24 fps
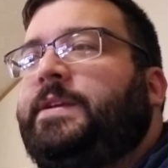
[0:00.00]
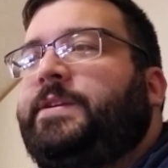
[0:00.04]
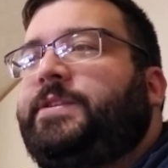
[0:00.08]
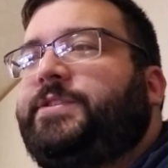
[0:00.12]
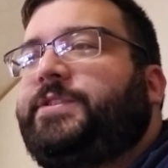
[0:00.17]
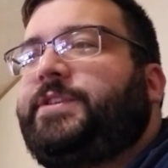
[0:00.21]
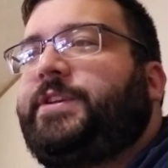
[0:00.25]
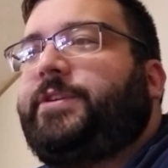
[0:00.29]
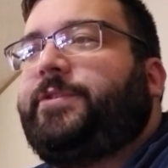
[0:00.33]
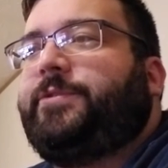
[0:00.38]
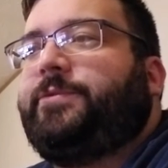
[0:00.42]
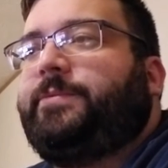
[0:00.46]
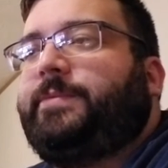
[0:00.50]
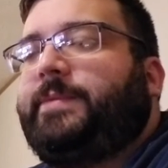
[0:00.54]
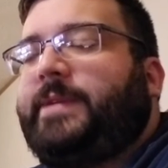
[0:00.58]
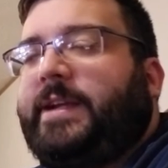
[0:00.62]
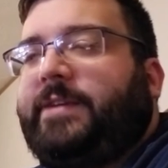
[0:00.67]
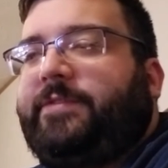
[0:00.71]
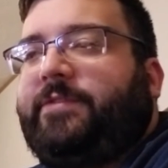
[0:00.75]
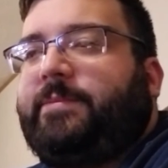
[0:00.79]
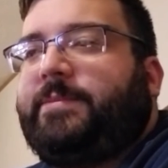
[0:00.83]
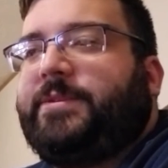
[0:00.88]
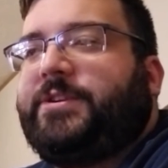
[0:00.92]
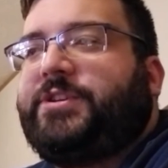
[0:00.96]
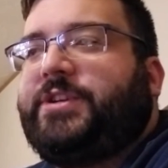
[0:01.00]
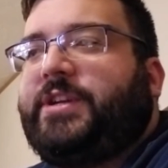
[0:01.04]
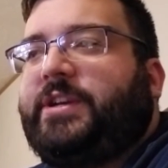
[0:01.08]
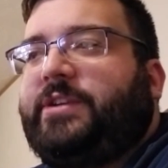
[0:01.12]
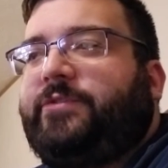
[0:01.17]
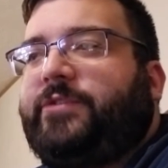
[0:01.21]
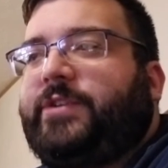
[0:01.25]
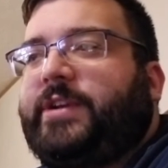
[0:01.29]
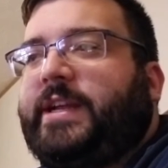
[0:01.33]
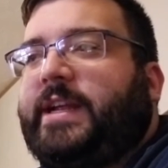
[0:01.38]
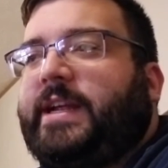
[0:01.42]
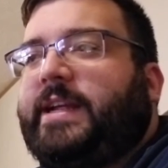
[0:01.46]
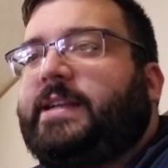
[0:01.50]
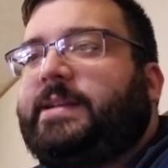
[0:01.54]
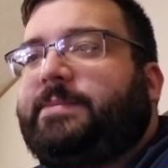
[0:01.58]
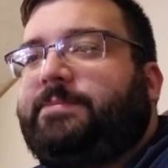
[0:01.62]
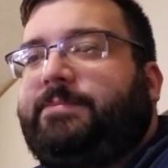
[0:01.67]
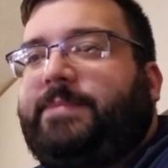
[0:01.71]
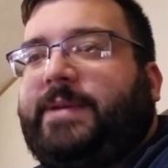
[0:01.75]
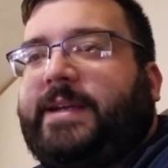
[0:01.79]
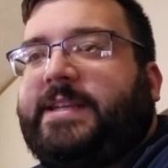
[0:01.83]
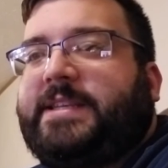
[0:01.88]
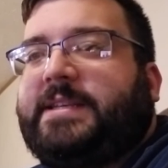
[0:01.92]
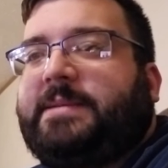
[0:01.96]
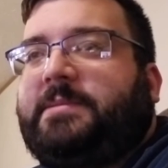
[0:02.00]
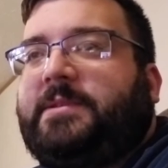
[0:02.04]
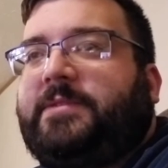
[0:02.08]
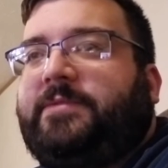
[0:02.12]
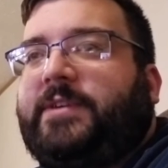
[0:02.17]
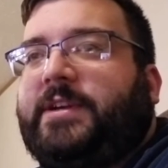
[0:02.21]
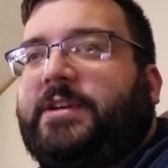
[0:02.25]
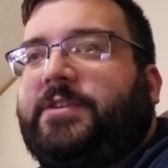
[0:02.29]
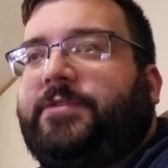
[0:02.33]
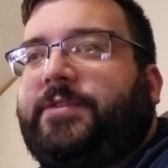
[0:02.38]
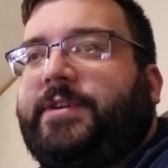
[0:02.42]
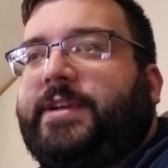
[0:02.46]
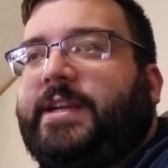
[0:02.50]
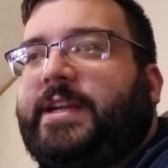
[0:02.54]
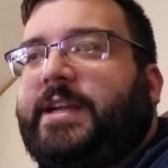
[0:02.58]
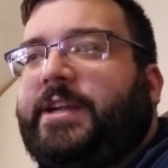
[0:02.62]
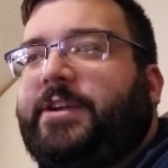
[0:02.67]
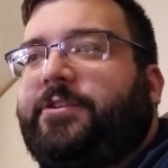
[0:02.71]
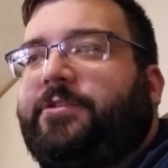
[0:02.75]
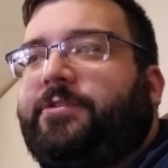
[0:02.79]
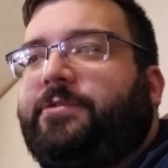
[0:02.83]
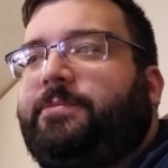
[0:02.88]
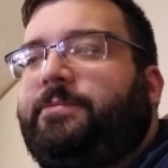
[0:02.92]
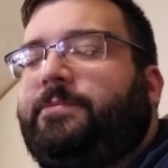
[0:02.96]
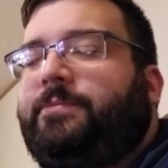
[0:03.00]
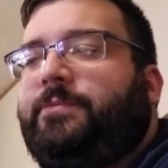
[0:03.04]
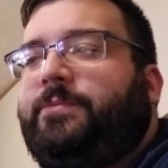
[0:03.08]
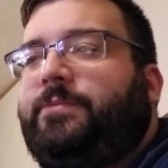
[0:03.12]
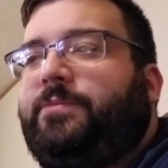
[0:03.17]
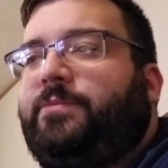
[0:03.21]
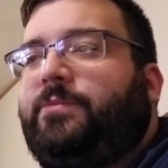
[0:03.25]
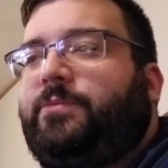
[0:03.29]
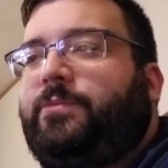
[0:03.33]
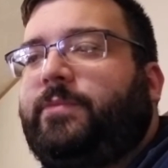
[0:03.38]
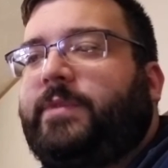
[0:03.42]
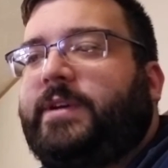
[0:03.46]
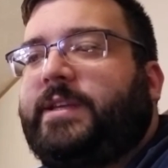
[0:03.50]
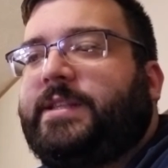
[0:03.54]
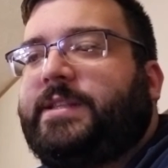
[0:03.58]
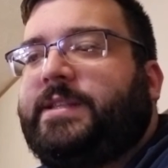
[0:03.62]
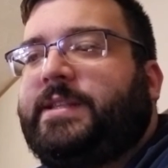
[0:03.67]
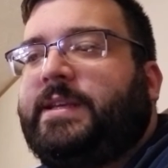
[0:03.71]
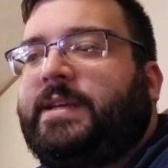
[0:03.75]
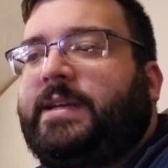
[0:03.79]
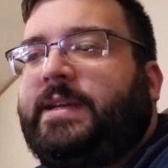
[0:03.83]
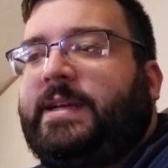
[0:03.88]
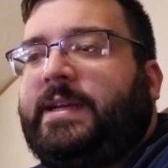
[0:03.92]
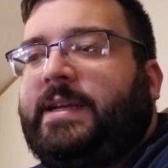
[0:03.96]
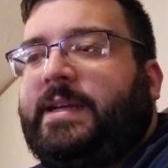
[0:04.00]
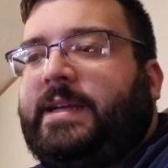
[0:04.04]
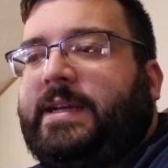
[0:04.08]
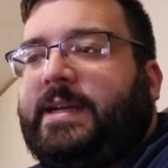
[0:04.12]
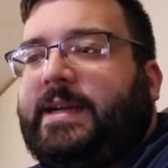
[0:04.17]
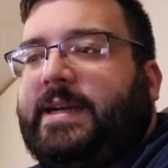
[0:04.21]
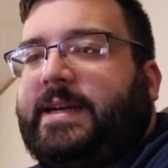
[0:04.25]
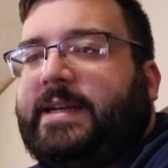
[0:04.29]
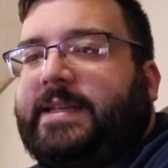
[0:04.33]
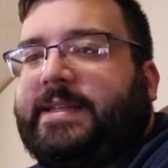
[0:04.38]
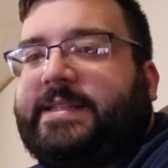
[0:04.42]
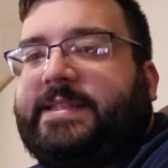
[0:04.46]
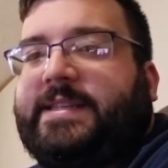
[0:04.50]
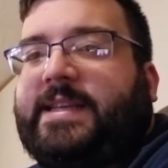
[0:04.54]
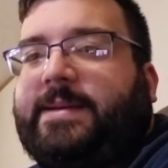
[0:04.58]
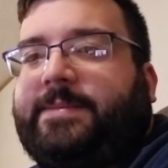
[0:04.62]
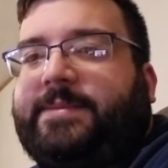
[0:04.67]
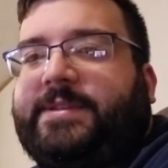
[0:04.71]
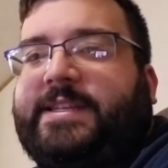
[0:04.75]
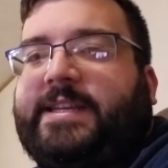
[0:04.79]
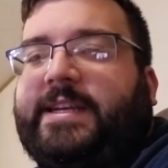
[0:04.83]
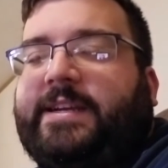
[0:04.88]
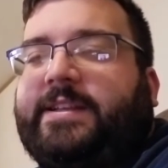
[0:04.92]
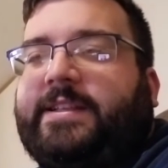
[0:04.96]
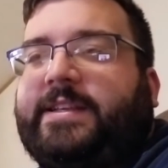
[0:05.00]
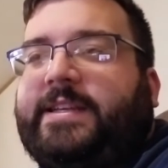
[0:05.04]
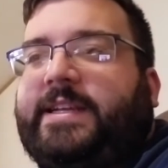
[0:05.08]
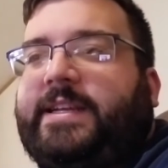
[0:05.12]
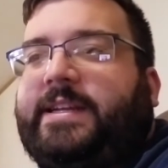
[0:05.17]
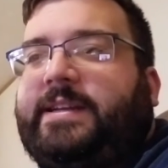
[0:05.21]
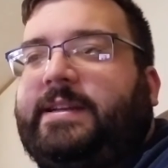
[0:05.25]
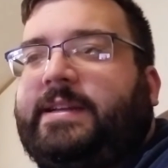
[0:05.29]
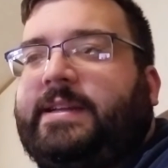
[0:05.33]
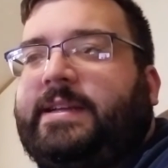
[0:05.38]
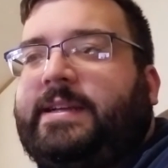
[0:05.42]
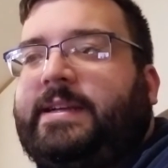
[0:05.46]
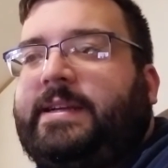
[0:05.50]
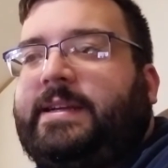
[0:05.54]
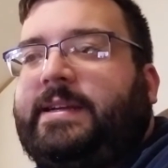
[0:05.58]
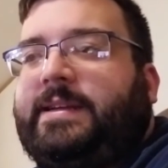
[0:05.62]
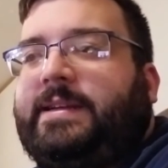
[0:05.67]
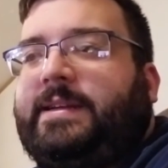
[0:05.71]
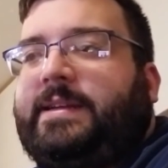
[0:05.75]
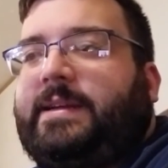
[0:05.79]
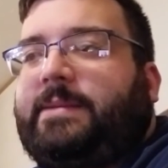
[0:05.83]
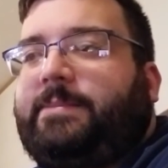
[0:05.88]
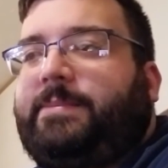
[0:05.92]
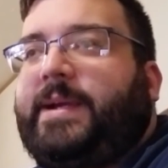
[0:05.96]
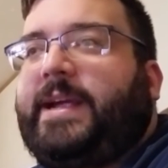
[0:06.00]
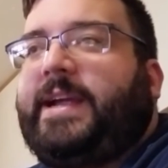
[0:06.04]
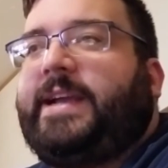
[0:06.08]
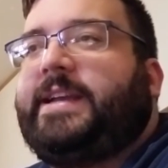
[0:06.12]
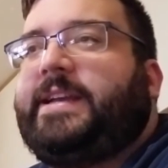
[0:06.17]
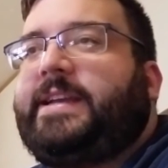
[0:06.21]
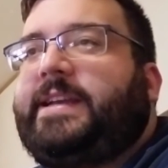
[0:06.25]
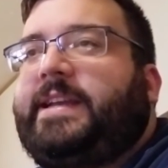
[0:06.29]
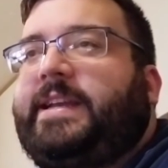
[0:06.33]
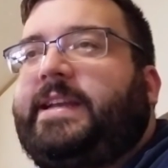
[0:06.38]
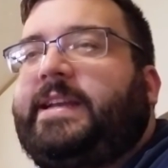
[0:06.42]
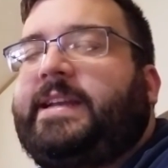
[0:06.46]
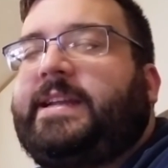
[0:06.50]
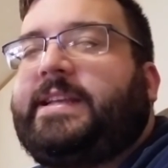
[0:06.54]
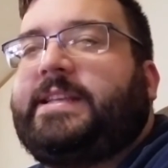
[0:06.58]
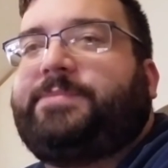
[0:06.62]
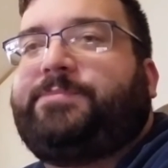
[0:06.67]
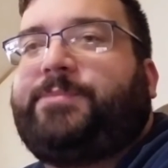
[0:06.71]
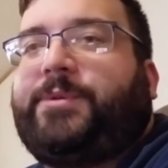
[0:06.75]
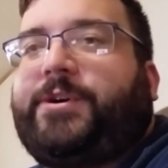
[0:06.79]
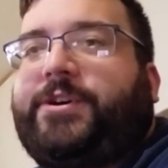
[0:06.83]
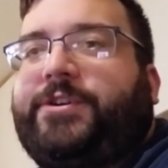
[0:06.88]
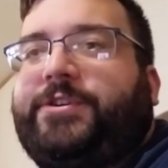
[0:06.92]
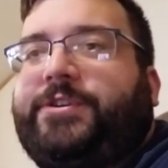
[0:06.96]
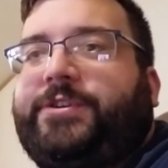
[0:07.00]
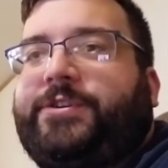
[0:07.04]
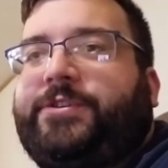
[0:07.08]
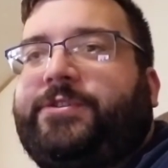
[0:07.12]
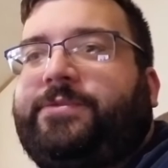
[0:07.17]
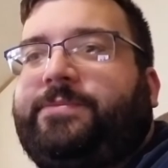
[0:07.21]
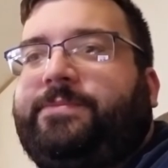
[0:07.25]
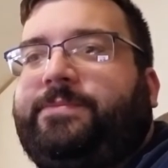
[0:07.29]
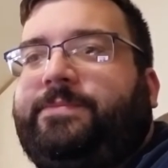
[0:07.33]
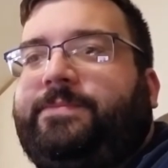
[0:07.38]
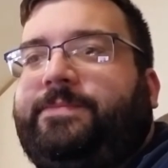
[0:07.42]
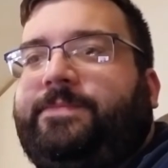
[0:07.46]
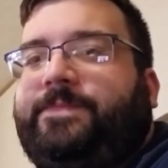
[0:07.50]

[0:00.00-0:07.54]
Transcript: So Heavy Machinery picks up the victory here with Sabatelli abandoning his partner.